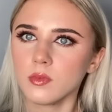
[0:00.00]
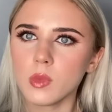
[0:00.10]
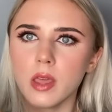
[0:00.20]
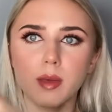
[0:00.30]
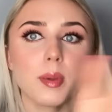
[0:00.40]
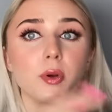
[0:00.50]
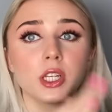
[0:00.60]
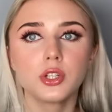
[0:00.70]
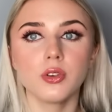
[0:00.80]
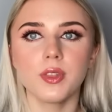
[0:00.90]
that people
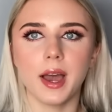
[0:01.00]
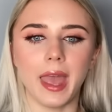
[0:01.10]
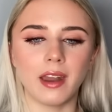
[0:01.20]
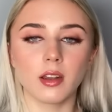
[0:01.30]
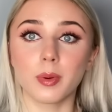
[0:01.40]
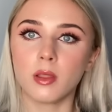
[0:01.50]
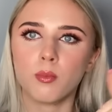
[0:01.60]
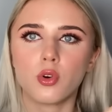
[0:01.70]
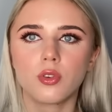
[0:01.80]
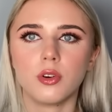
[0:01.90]
can do that end up in the
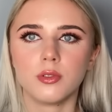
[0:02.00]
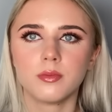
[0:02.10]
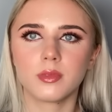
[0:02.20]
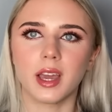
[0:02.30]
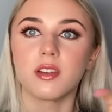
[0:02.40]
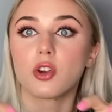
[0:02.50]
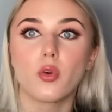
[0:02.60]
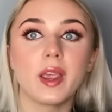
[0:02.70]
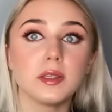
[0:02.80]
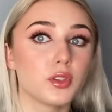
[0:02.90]
moral kind of
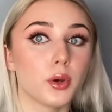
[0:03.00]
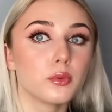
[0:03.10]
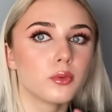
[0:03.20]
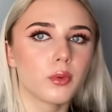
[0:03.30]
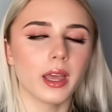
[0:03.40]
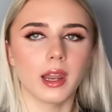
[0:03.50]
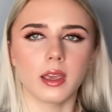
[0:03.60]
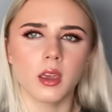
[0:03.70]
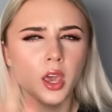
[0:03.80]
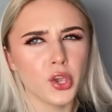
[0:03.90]
gray zone where
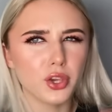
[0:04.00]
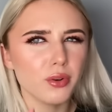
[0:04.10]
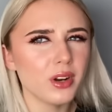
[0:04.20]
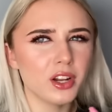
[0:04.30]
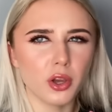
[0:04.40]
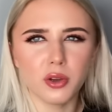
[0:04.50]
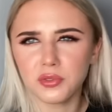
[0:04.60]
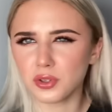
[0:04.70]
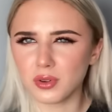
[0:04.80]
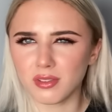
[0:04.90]
like you don't really know if
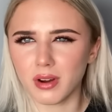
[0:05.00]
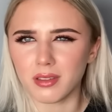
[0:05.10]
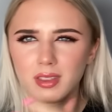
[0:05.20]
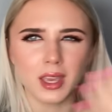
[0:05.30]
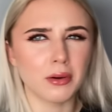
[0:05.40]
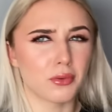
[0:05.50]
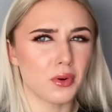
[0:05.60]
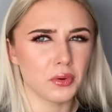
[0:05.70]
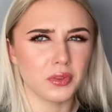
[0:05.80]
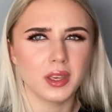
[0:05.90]
you're doing the right thing or the
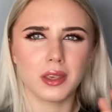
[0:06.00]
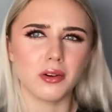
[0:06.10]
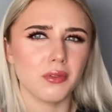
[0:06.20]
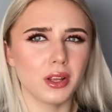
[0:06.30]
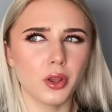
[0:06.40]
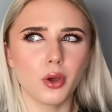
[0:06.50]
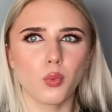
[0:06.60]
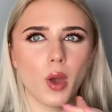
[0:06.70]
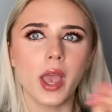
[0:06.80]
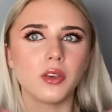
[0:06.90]
wrong thing. You don't really know
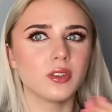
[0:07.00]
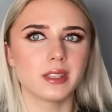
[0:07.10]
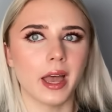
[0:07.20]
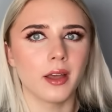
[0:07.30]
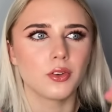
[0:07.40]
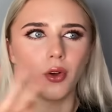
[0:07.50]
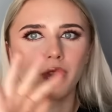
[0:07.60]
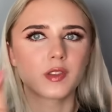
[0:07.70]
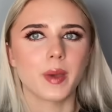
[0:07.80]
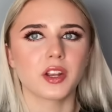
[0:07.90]
where you stand on
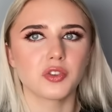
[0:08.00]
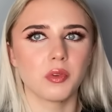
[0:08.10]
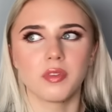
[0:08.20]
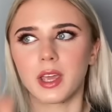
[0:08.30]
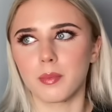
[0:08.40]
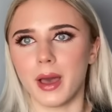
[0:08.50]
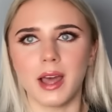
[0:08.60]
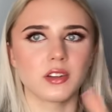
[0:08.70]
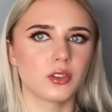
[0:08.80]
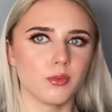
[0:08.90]
the spectrum of like
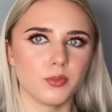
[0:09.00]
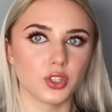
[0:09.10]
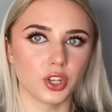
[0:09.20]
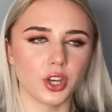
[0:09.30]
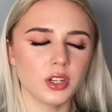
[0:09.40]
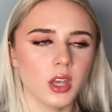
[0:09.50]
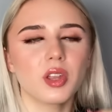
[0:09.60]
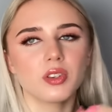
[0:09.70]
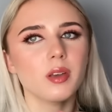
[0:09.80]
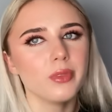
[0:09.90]
bad to good.
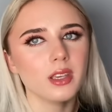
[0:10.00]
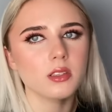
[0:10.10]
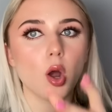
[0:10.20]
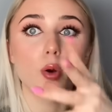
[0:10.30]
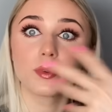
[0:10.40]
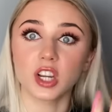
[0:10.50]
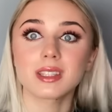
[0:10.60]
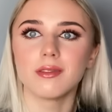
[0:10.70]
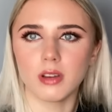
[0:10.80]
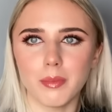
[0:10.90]
There are some things that are
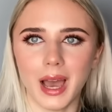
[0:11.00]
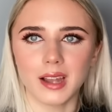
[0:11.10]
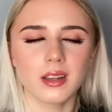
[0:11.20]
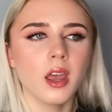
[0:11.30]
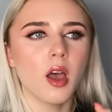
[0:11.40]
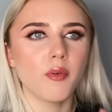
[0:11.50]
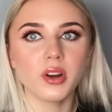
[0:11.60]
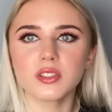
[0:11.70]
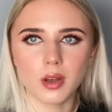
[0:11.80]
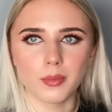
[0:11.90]
objectively bad. For
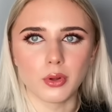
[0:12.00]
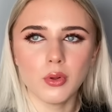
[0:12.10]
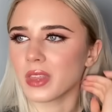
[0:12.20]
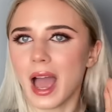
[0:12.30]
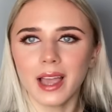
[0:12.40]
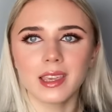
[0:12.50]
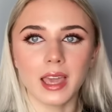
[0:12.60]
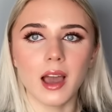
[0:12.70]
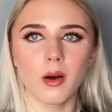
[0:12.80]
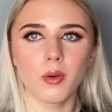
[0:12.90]
example, hanging
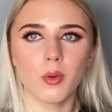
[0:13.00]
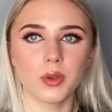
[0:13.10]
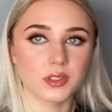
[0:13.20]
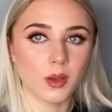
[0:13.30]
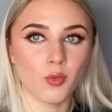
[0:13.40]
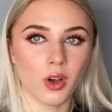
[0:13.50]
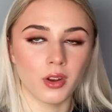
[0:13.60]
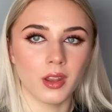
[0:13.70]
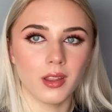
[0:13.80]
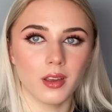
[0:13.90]
out with
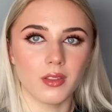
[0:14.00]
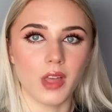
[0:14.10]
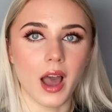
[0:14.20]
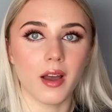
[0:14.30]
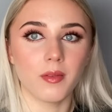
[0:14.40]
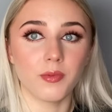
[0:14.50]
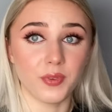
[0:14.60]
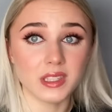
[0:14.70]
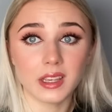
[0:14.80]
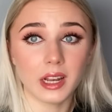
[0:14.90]
someone that
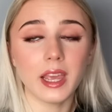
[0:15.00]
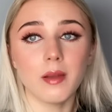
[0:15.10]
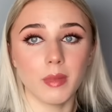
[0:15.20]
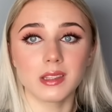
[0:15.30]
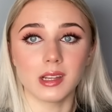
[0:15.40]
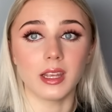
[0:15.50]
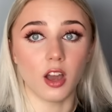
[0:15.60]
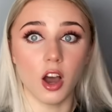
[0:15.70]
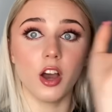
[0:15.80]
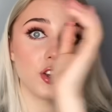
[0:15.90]
physically and mentally
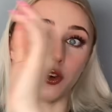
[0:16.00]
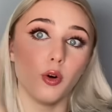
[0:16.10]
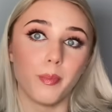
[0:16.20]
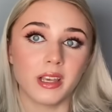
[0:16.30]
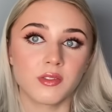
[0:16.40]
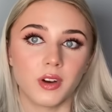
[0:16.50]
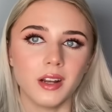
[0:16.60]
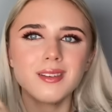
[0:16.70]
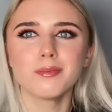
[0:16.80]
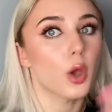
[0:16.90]
hurt your best
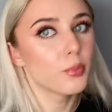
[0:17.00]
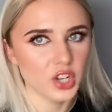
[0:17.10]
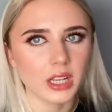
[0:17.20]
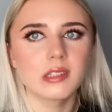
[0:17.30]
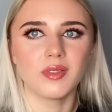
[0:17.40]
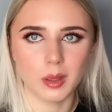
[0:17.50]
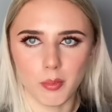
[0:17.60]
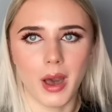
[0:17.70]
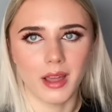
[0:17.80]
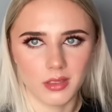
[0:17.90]
friend, objectively
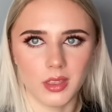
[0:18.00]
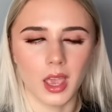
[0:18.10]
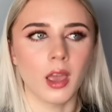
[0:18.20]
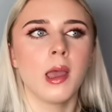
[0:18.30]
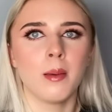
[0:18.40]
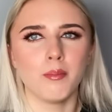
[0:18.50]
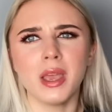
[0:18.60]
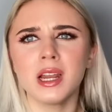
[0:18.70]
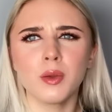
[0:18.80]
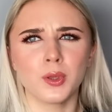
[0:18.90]
bad thing,
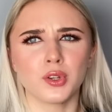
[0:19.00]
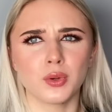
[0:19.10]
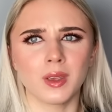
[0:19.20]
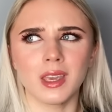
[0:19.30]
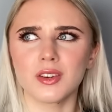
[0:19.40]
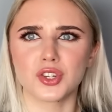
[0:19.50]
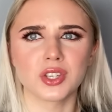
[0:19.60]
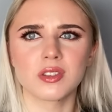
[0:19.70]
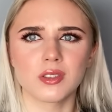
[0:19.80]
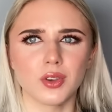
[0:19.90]
mainly when you're doing it
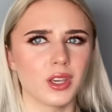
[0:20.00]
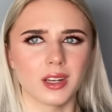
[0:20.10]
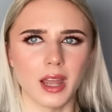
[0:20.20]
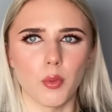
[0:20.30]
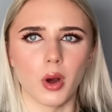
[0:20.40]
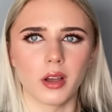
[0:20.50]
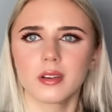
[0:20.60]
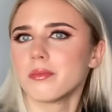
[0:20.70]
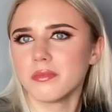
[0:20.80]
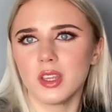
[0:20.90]
just so you can network,
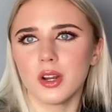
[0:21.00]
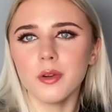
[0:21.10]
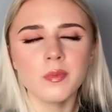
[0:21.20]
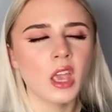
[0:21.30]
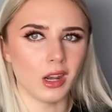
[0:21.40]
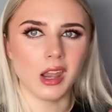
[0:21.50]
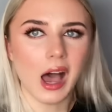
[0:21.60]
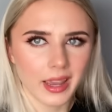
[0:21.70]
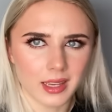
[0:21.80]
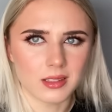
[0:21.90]
you know?
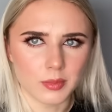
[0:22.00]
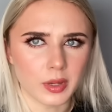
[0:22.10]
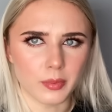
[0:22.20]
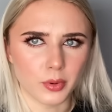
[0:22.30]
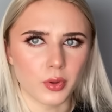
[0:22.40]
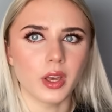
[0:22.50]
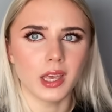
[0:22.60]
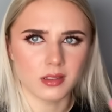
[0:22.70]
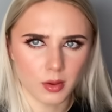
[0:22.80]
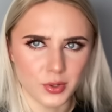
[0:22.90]
Lying to people
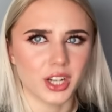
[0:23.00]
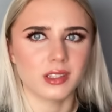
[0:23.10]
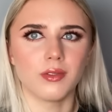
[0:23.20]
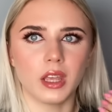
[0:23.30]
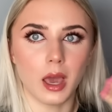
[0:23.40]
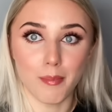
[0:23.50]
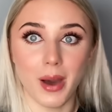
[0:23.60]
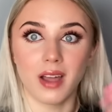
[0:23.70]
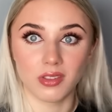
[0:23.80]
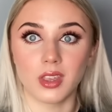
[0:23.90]
is objectively a
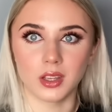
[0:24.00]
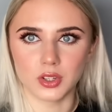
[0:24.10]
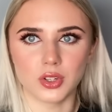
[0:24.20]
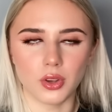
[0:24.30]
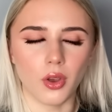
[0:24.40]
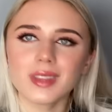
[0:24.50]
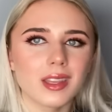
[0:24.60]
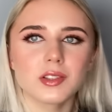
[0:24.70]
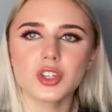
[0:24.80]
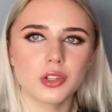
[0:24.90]
bad thing to do.
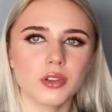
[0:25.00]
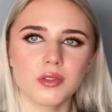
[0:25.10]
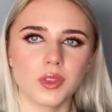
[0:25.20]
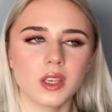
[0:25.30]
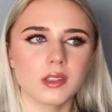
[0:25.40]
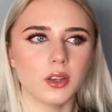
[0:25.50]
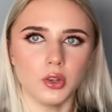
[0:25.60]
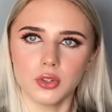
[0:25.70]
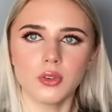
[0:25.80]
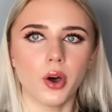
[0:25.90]
There's just lots of things that you
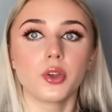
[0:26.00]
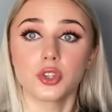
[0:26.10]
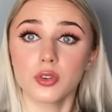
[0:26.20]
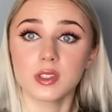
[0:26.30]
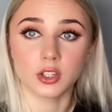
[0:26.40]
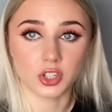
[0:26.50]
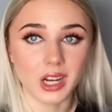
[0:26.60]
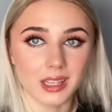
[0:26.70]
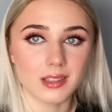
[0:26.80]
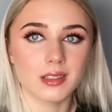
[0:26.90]
do that are toxic
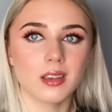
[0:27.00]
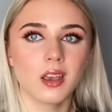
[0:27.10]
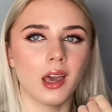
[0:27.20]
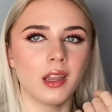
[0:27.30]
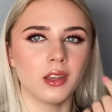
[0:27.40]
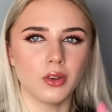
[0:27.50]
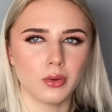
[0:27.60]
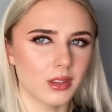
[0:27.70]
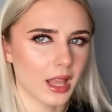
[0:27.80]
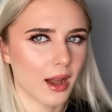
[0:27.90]
traits. And you
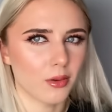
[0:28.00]
now